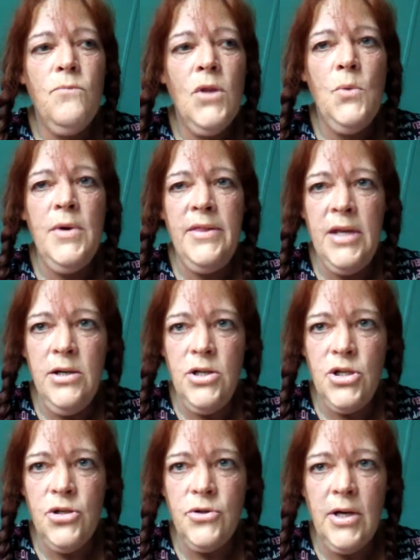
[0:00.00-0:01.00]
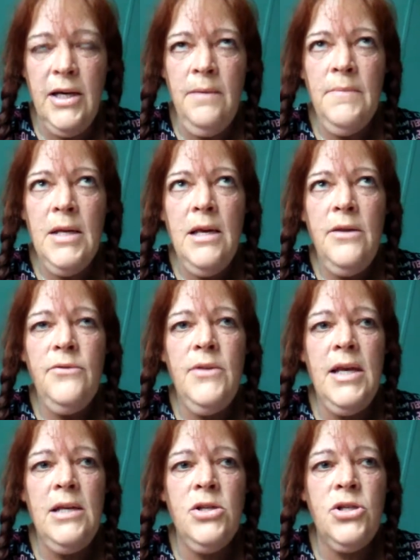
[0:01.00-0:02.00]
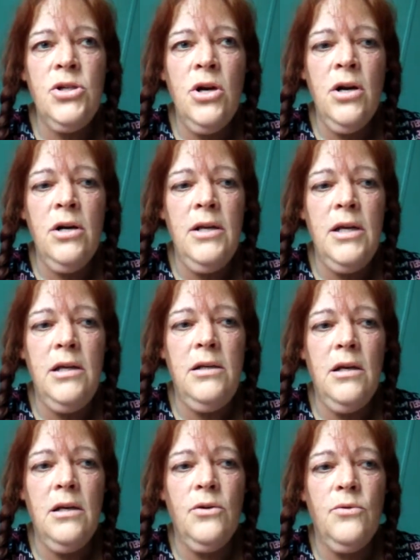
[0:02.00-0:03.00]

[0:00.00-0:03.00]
with industry. They started